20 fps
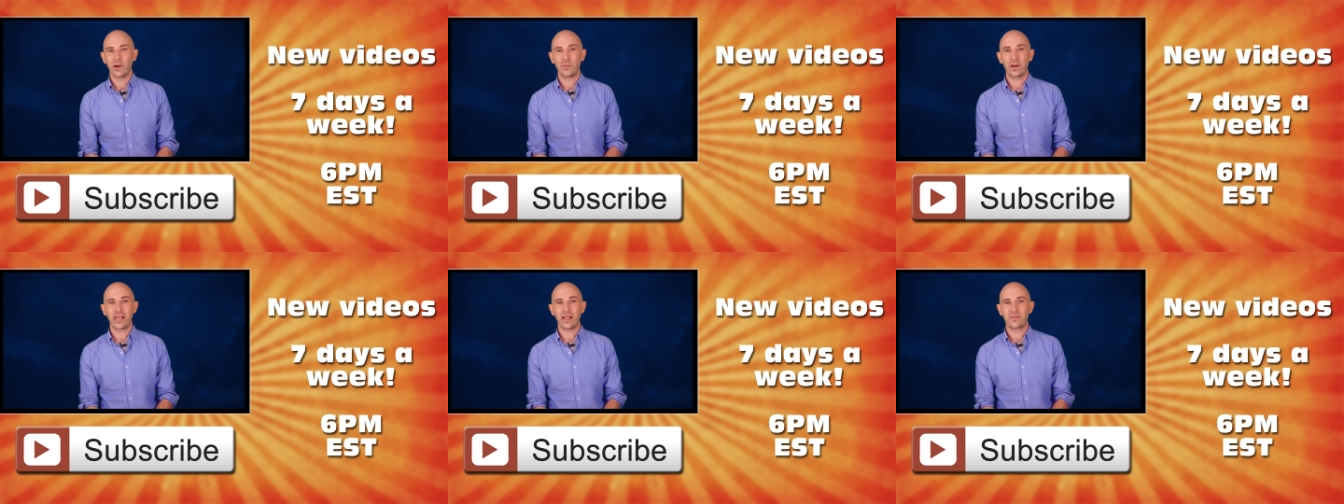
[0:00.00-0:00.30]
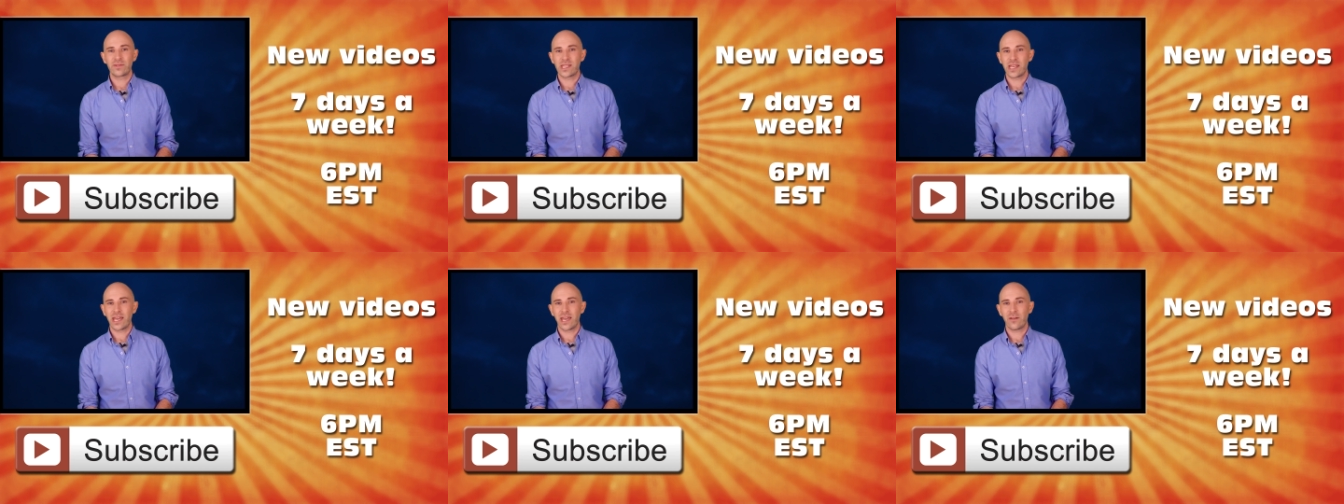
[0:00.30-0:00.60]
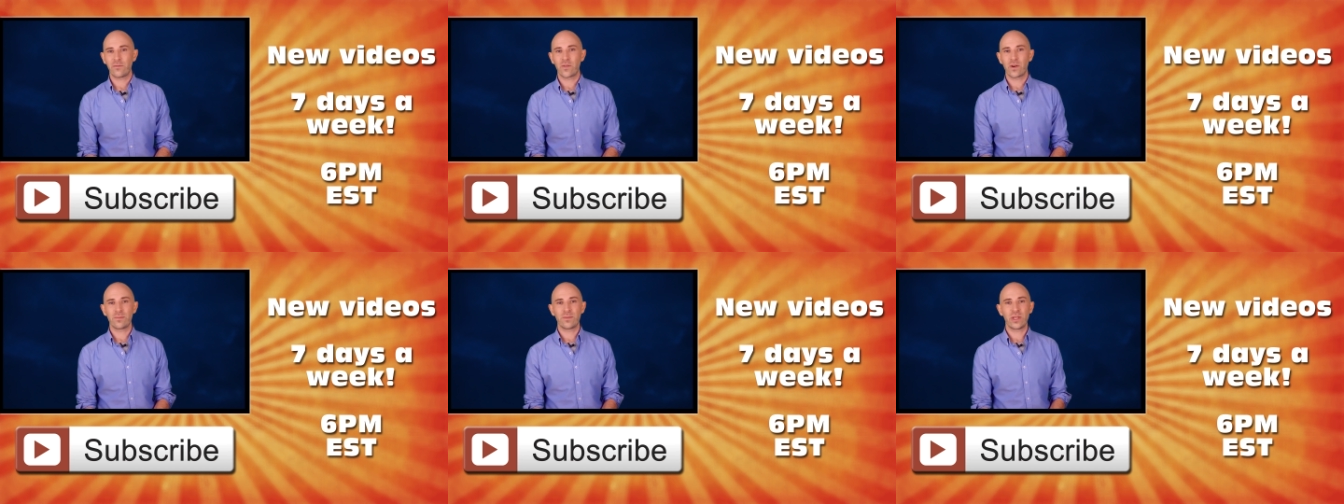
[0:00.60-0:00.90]
We love to
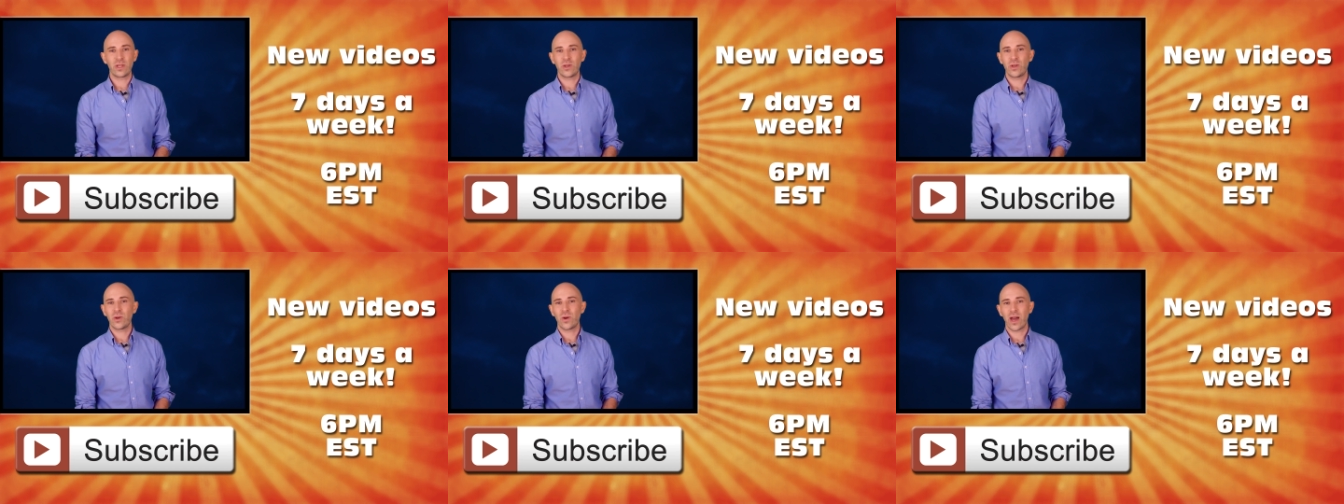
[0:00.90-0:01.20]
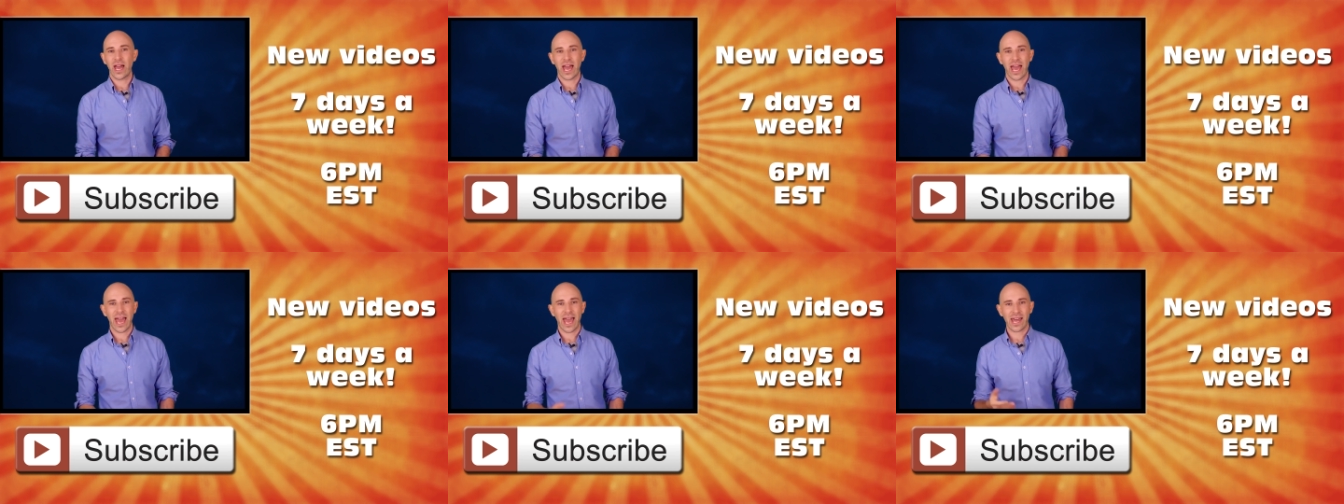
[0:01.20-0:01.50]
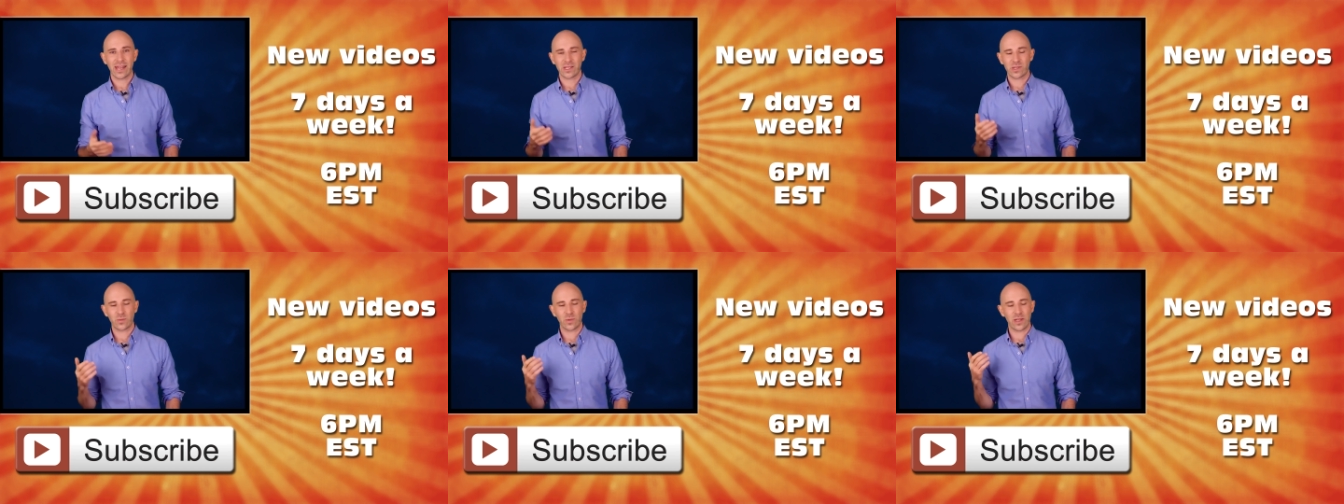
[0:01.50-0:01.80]
hear from you
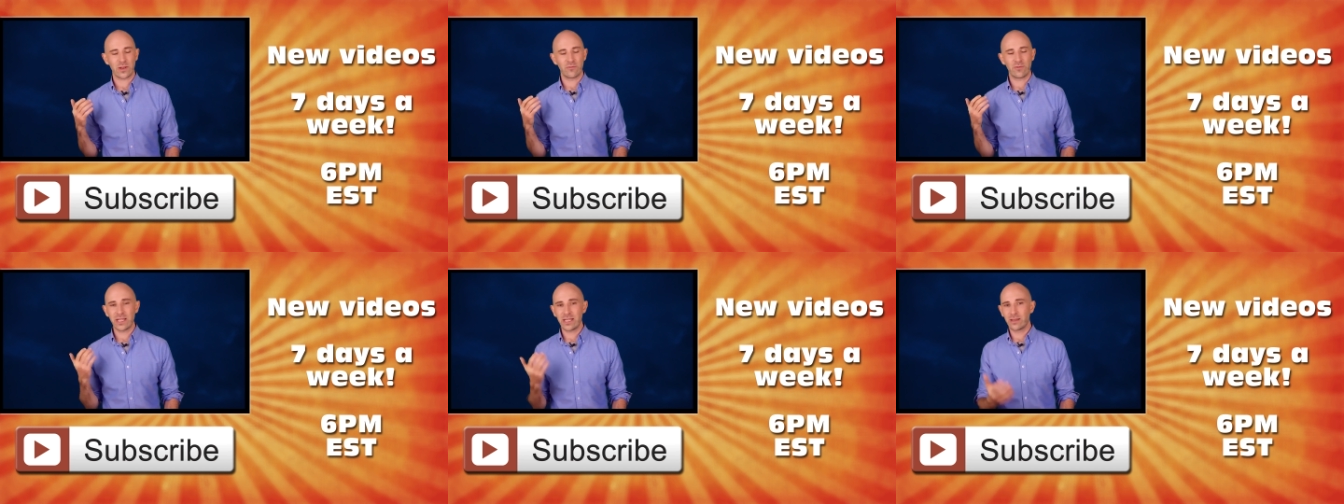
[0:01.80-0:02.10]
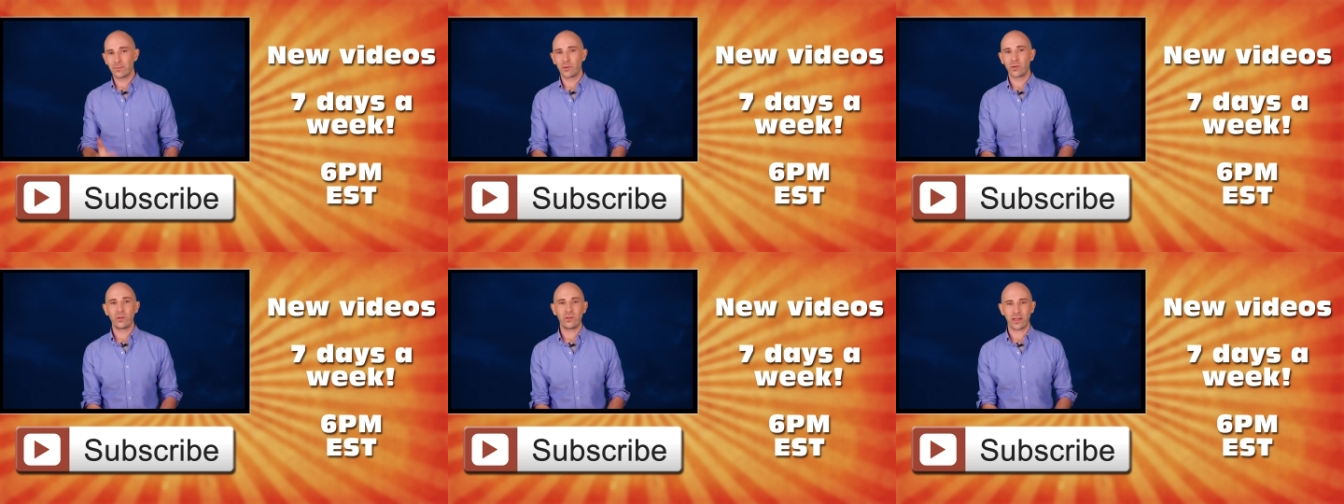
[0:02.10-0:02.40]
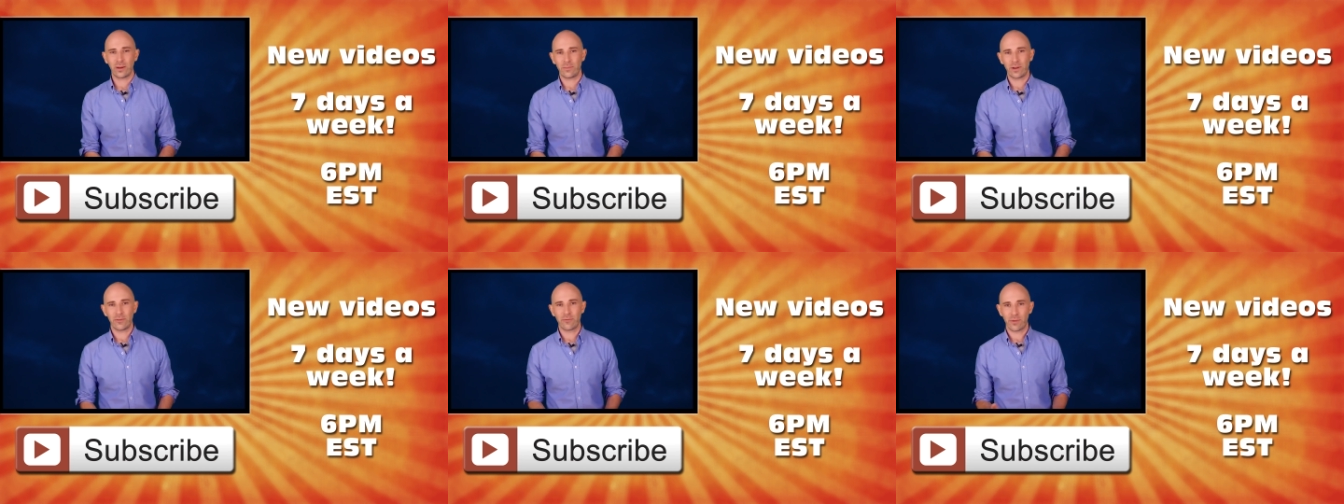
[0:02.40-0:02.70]
and we read them
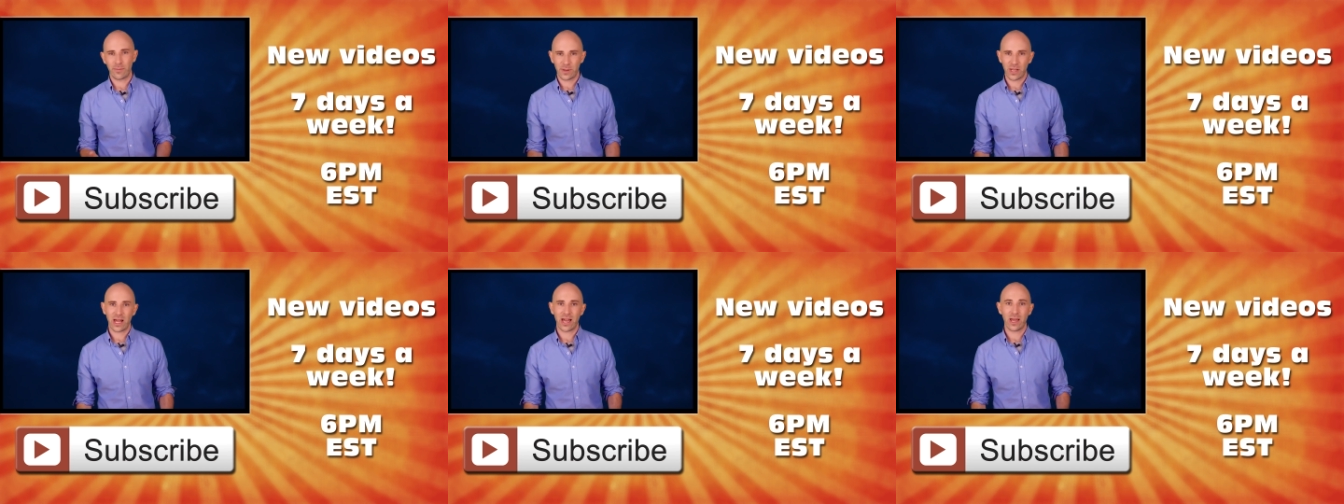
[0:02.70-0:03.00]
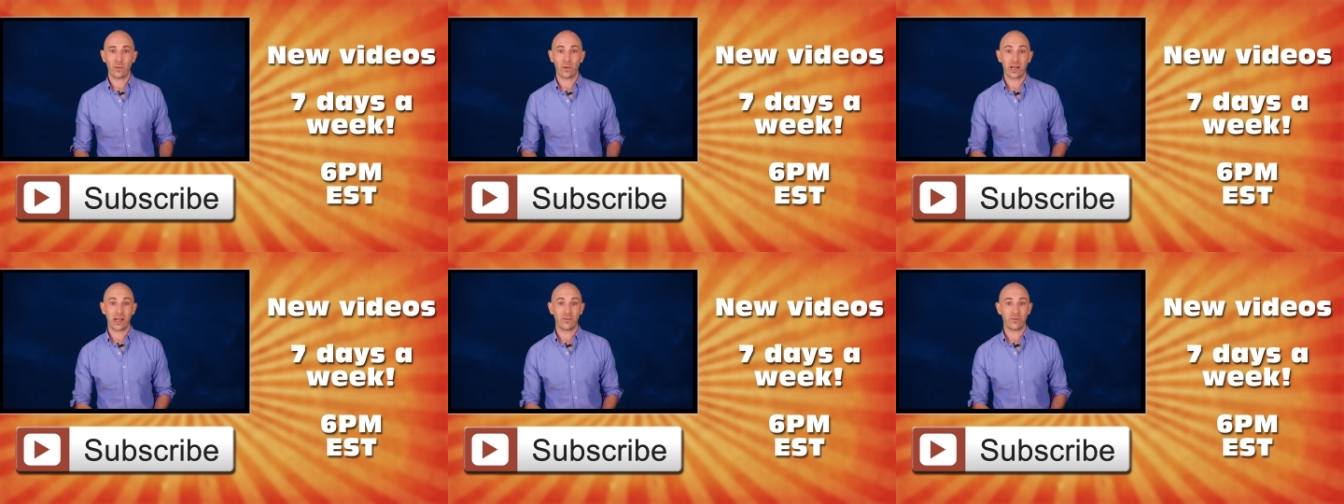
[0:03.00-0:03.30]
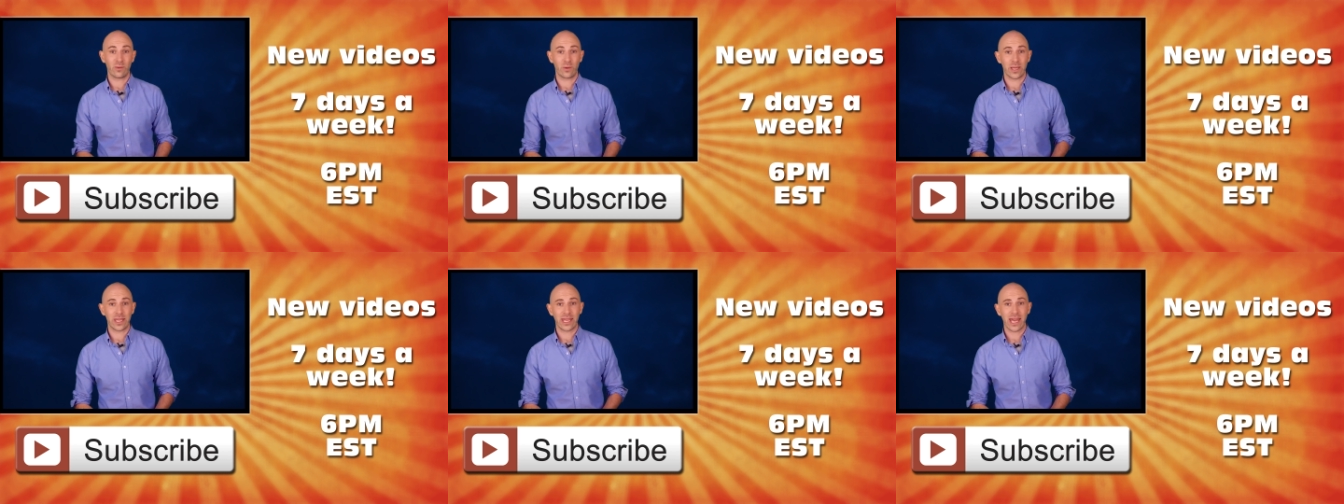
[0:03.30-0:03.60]
all and we reply
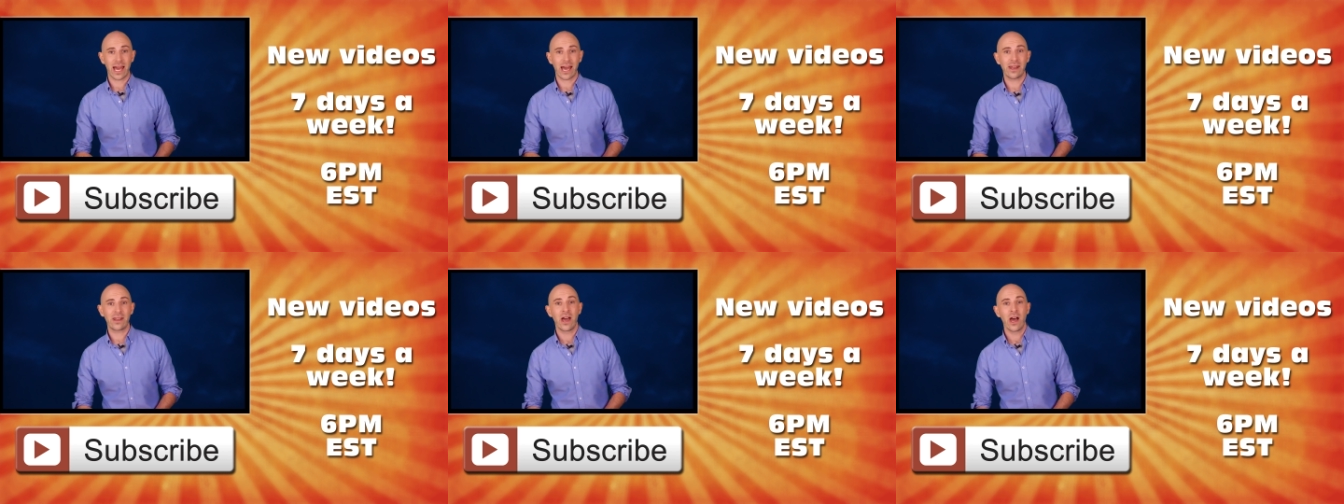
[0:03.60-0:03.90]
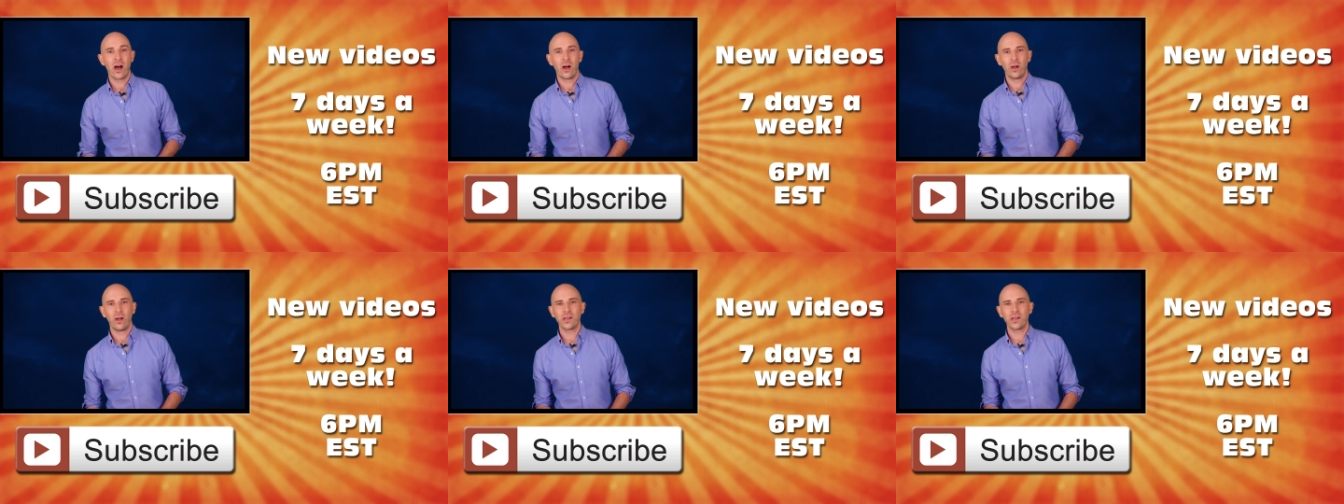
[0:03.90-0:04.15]
whenever we can.